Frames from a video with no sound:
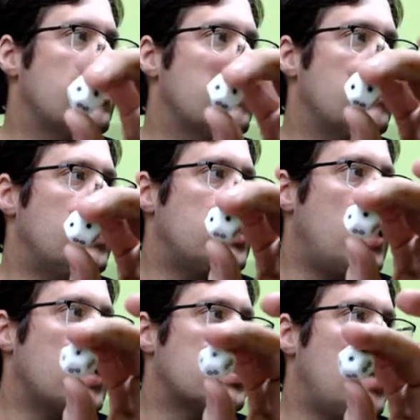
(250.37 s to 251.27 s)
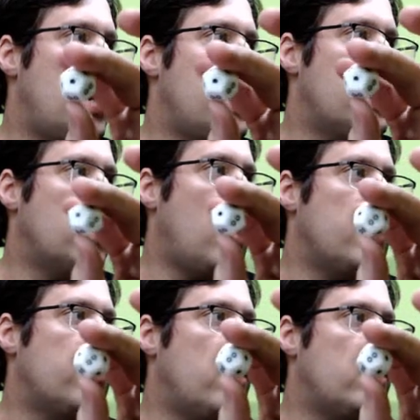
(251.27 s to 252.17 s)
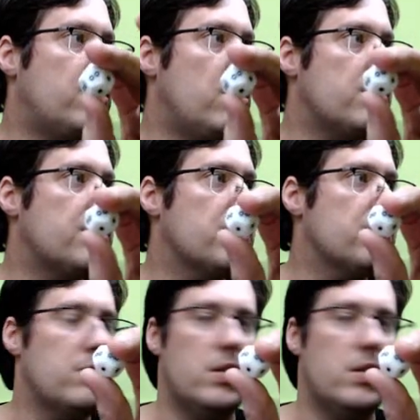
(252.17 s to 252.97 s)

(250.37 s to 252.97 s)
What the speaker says: with dark side and light side dots.